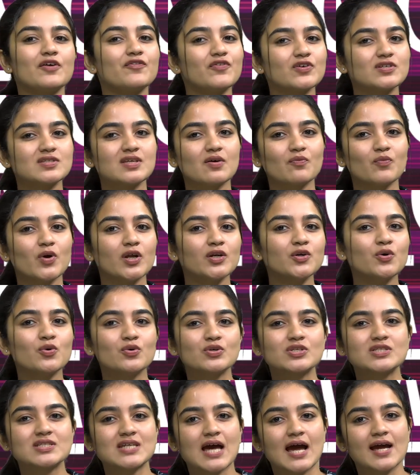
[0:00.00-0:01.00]
if you're someone
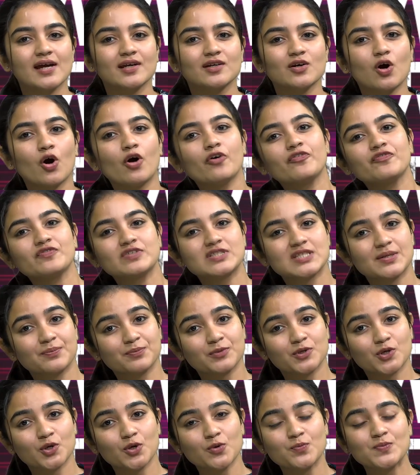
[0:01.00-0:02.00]
who's tired of tip
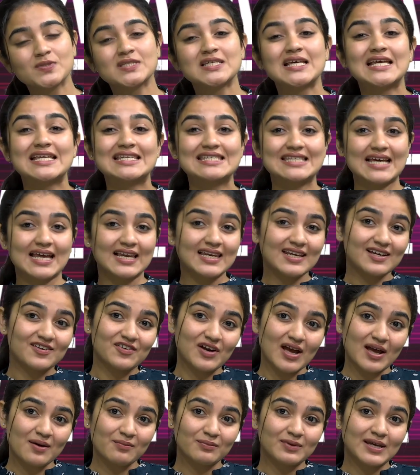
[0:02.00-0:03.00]
groups,
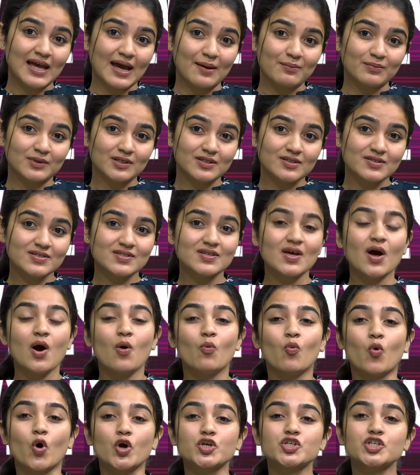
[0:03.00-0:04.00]
Telegram gamblers,
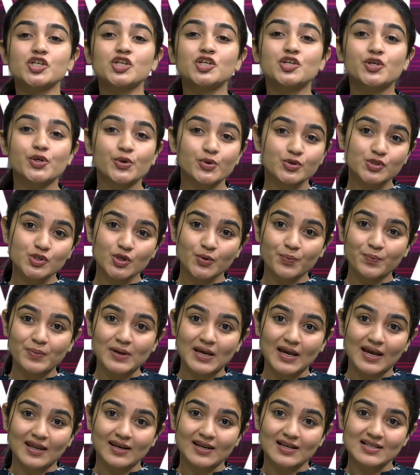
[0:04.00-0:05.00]
watching YouTube
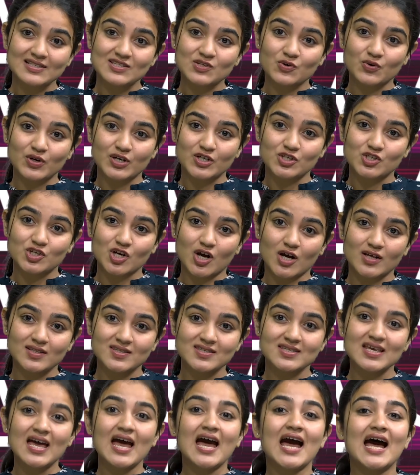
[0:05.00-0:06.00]
P&L
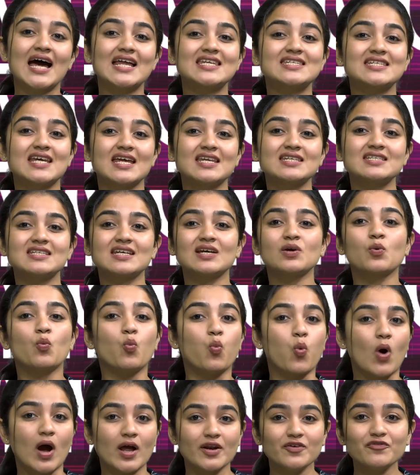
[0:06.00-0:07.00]
screenshots, attending
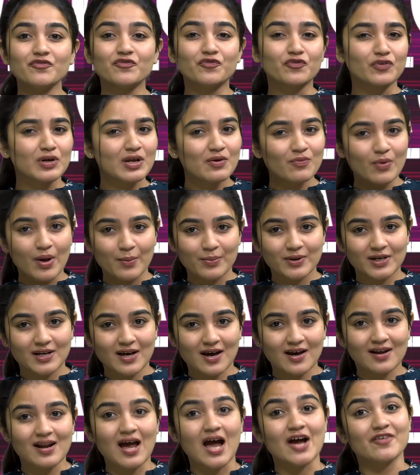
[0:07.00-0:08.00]
one free
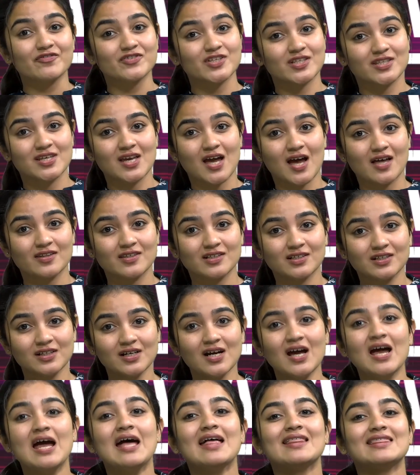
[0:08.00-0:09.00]
webinar after the other,
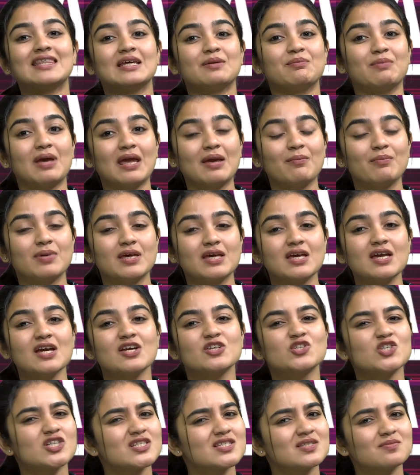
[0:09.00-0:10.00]
then maybe,
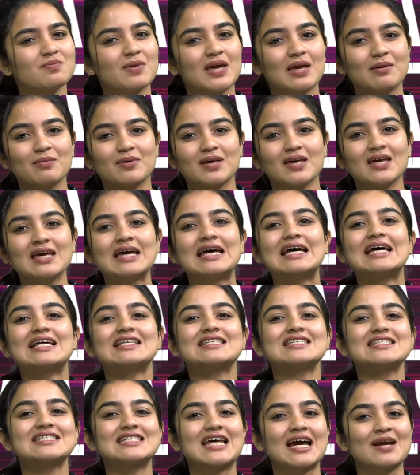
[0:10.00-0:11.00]
just maybe,
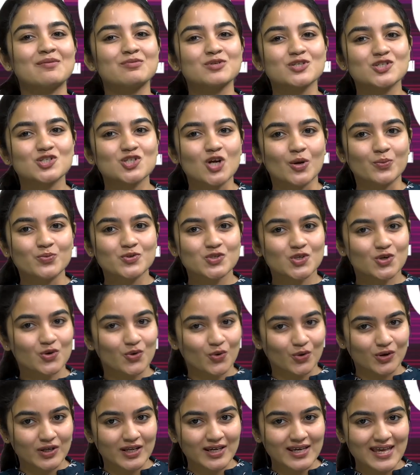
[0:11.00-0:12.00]
it's time to stop
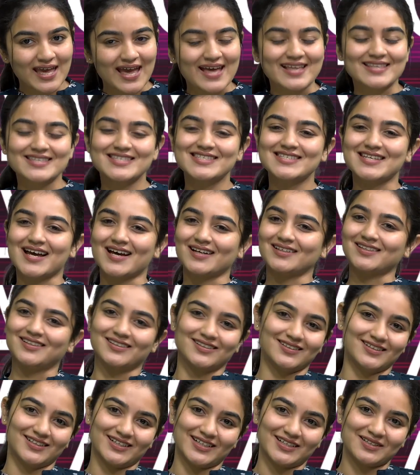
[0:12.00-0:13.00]
scrolling and start
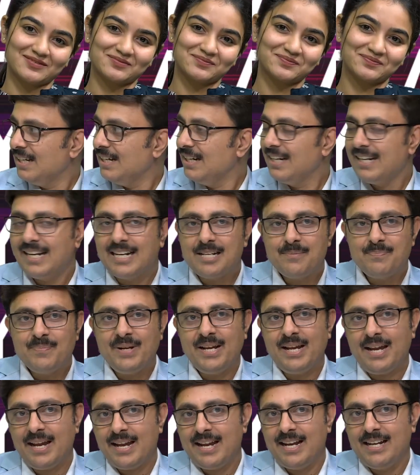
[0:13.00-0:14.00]
learning. Let
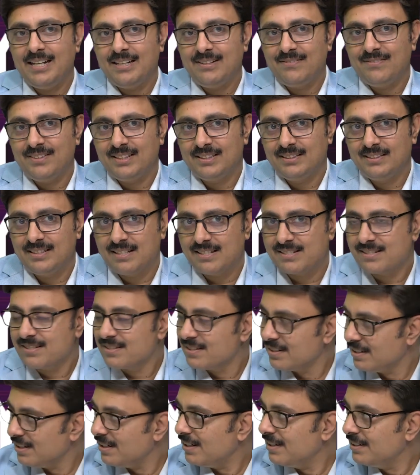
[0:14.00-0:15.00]
me end with
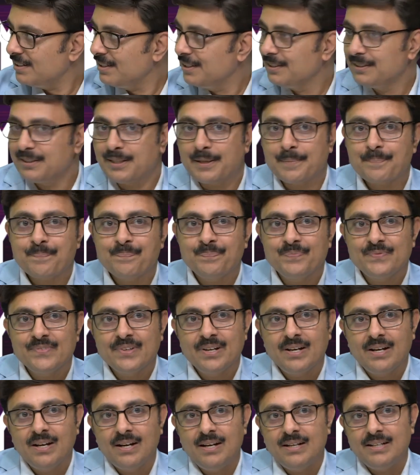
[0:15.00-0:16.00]
this, Niti.
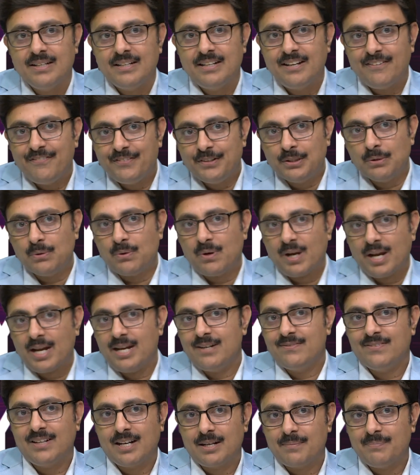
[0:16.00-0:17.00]
If you
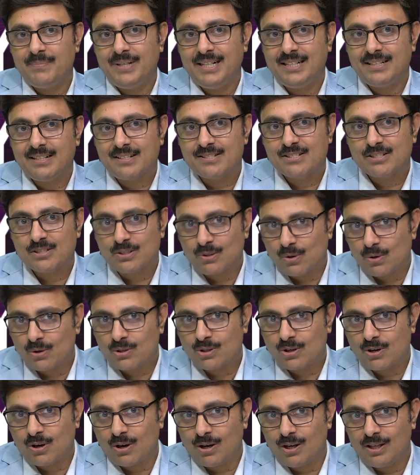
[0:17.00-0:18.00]
ever meet a
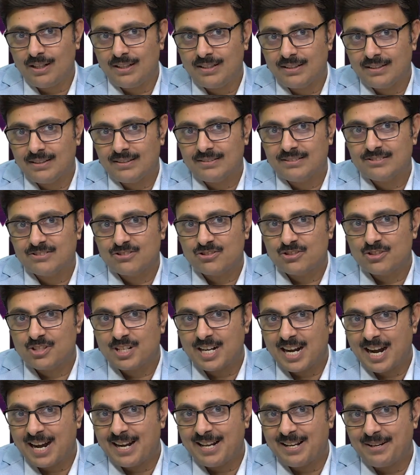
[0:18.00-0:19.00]
so-called
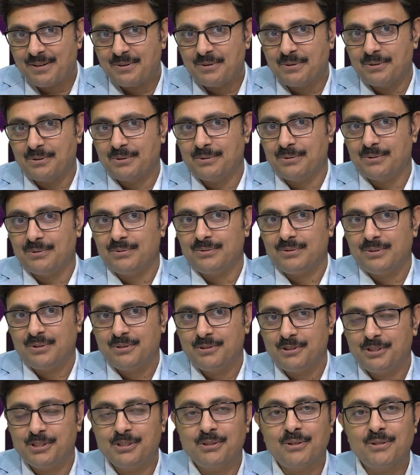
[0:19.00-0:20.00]
trading guru
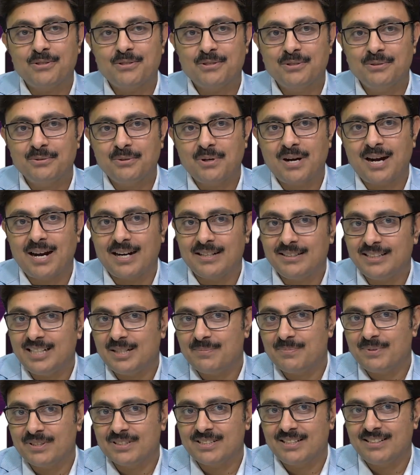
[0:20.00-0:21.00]
who shows you
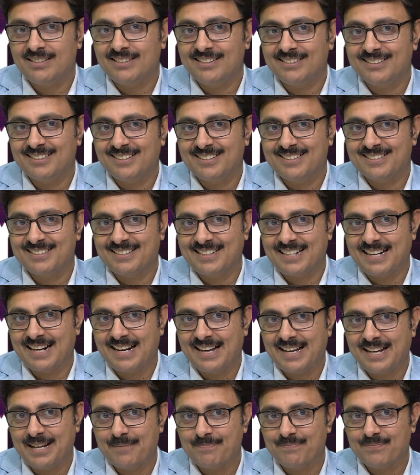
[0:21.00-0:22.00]
100% returns in a
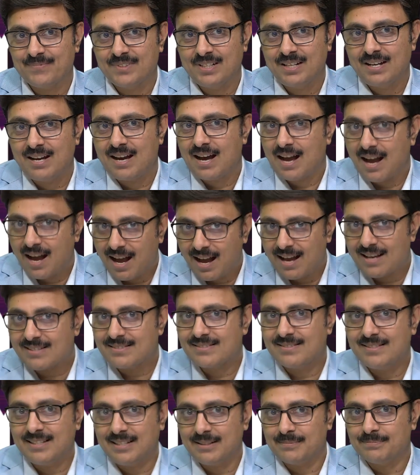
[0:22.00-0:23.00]
day,
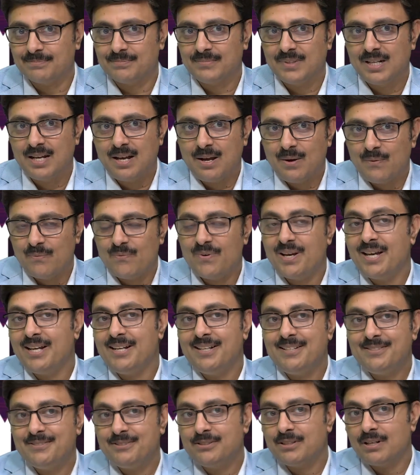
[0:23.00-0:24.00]
ask them, where
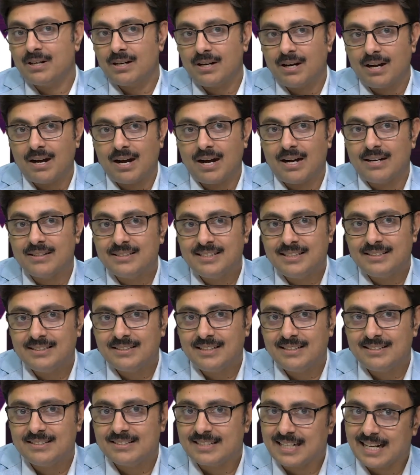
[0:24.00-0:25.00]
is your
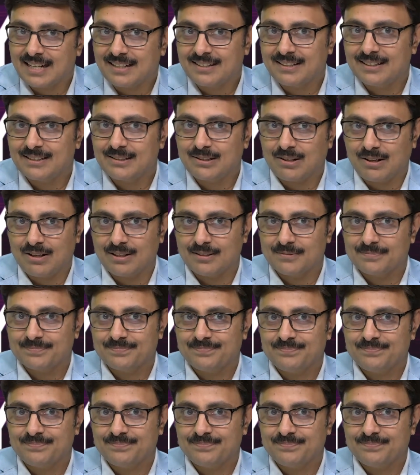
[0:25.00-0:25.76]
audited track record?